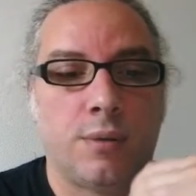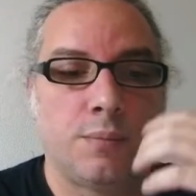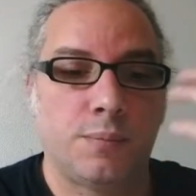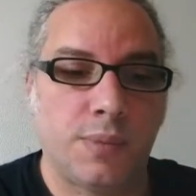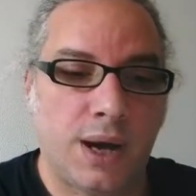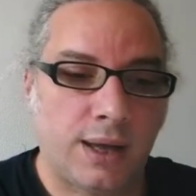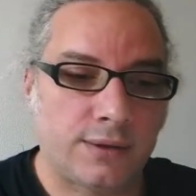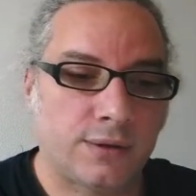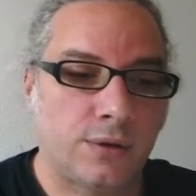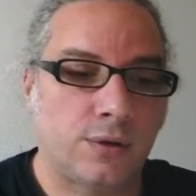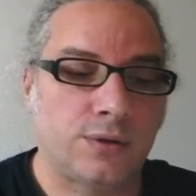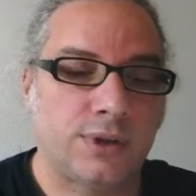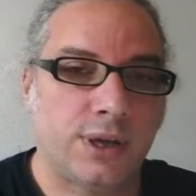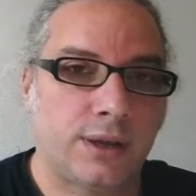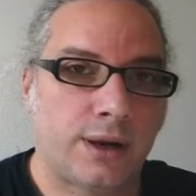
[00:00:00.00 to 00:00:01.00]
but
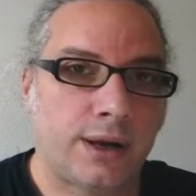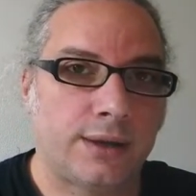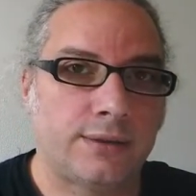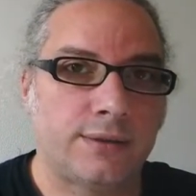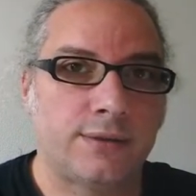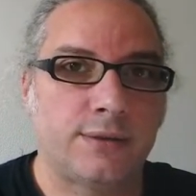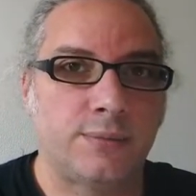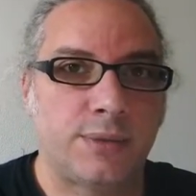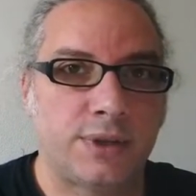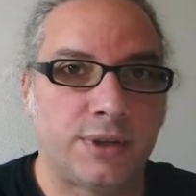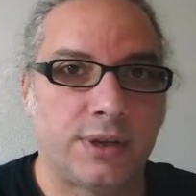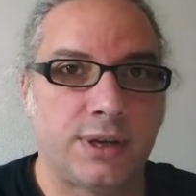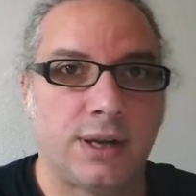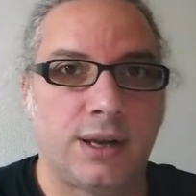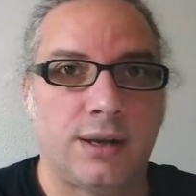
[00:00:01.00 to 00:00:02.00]
on the other hand the
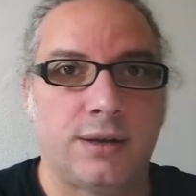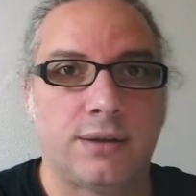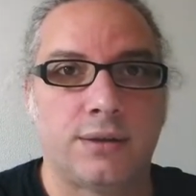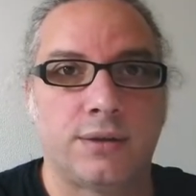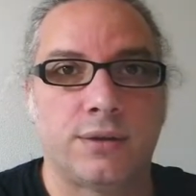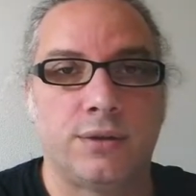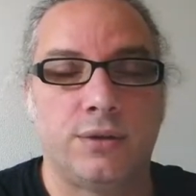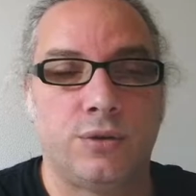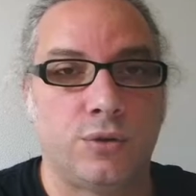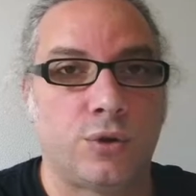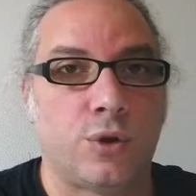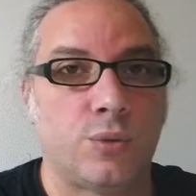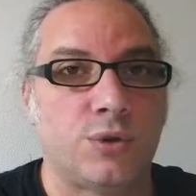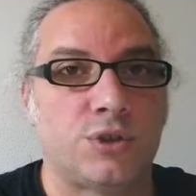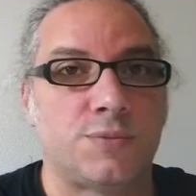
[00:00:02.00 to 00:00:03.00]
material you don't
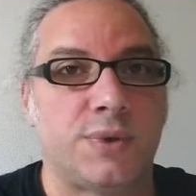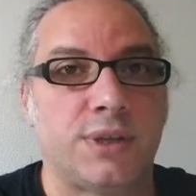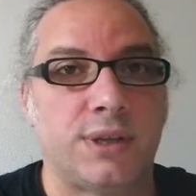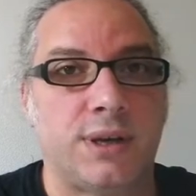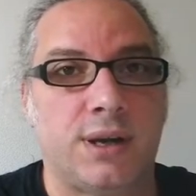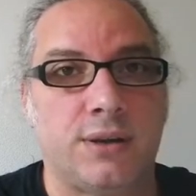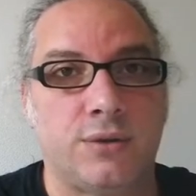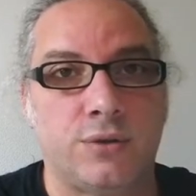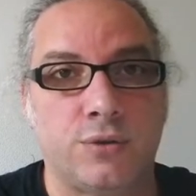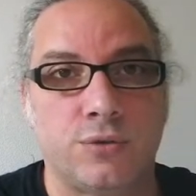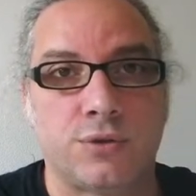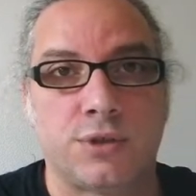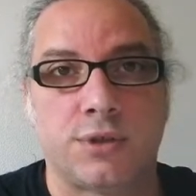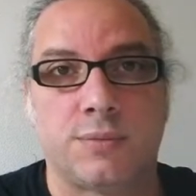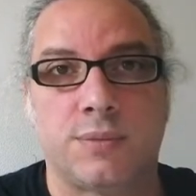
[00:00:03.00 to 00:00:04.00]
know which material you're
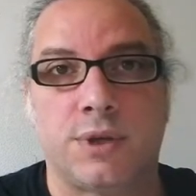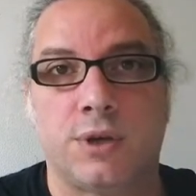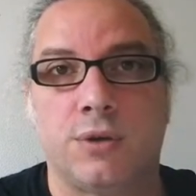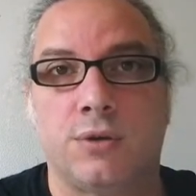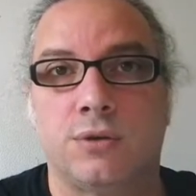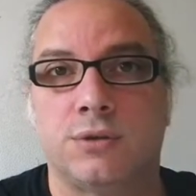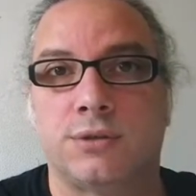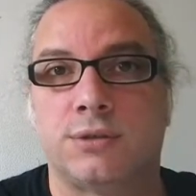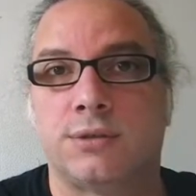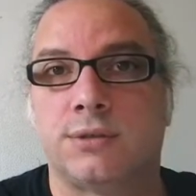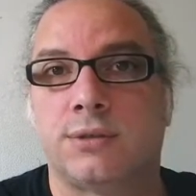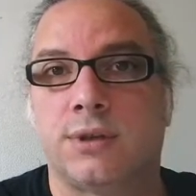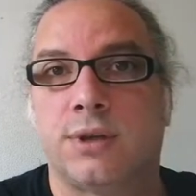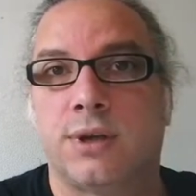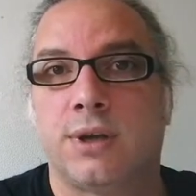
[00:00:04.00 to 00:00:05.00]
using because
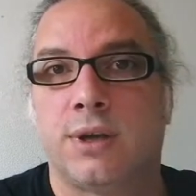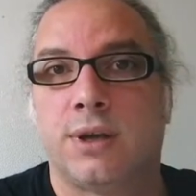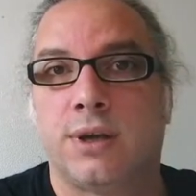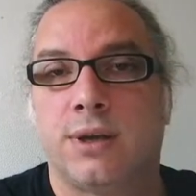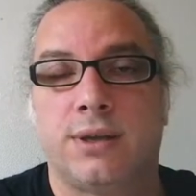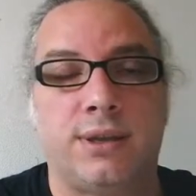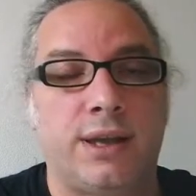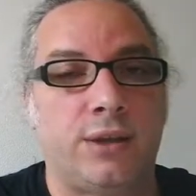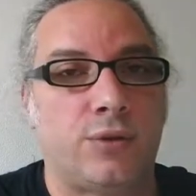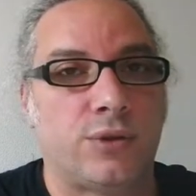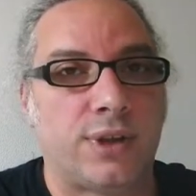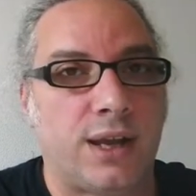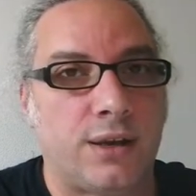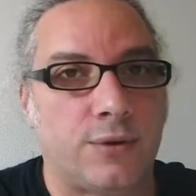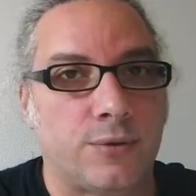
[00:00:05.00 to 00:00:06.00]
they don't
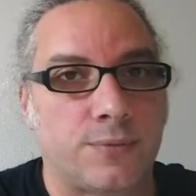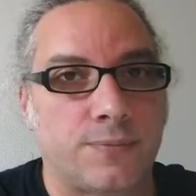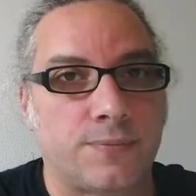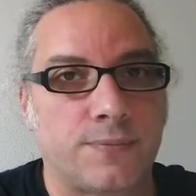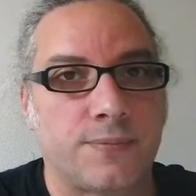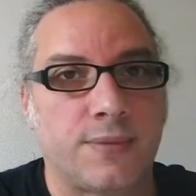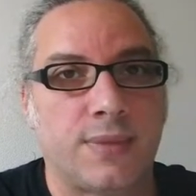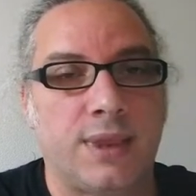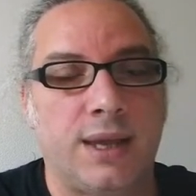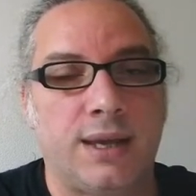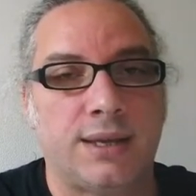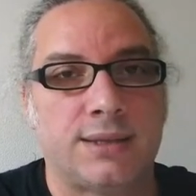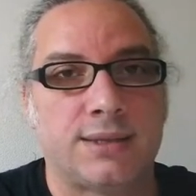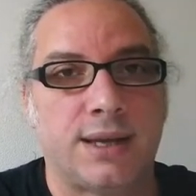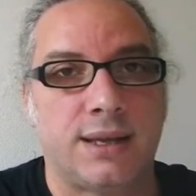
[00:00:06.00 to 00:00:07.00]
tell you
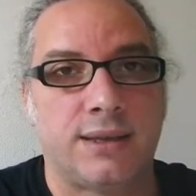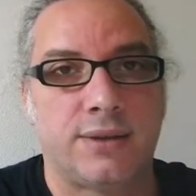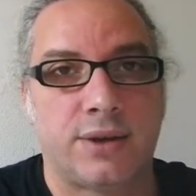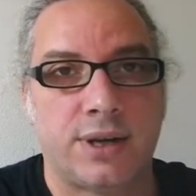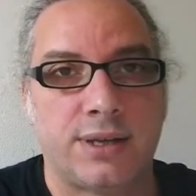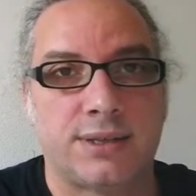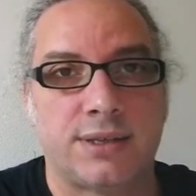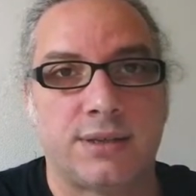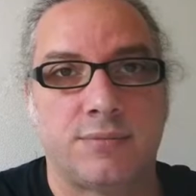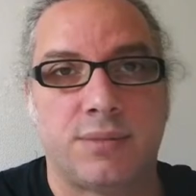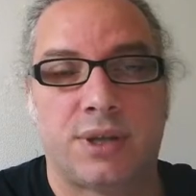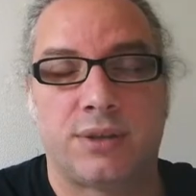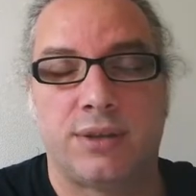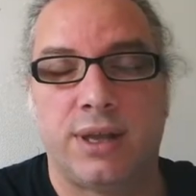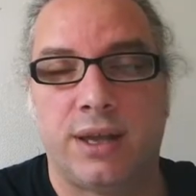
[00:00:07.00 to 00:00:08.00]
they sell the resin
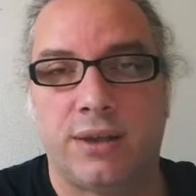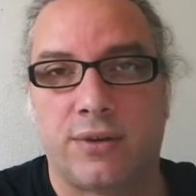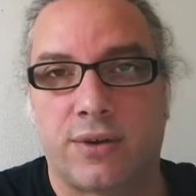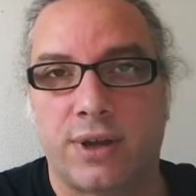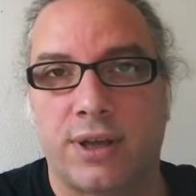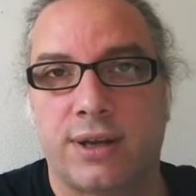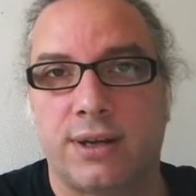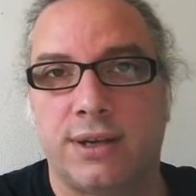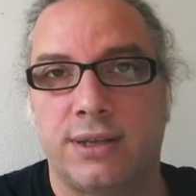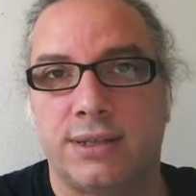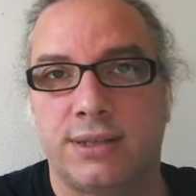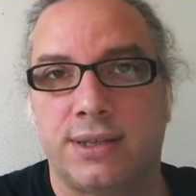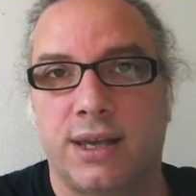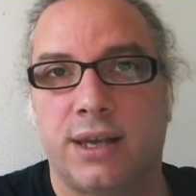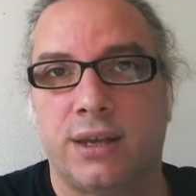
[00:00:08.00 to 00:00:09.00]
but they rarely
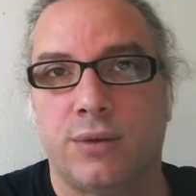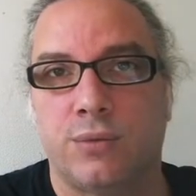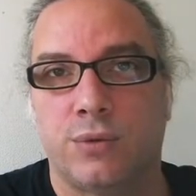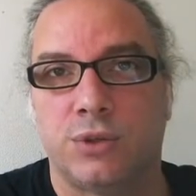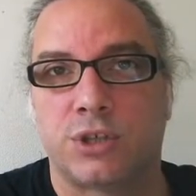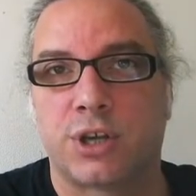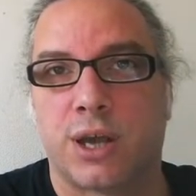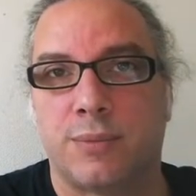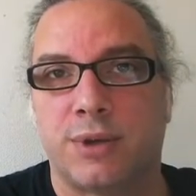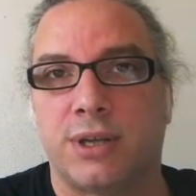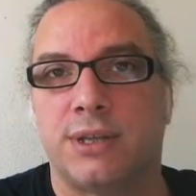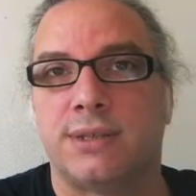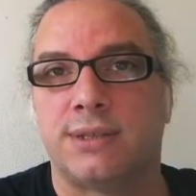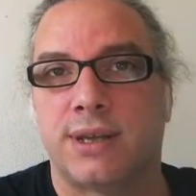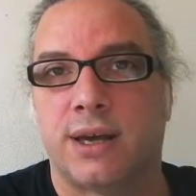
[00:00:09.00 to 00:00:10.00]
say which
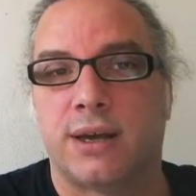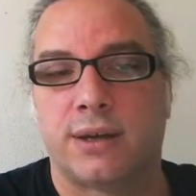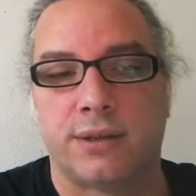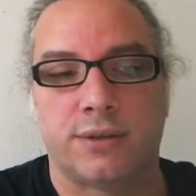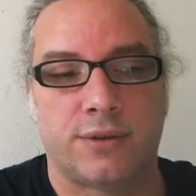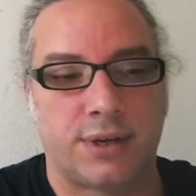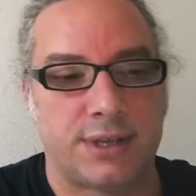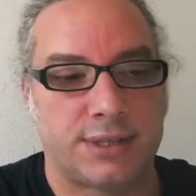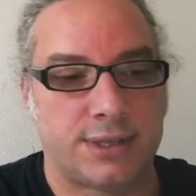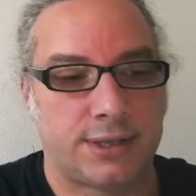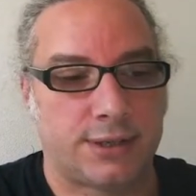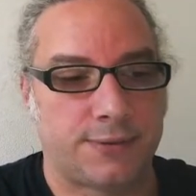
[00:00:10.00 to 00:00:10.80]
chemicals are in the resin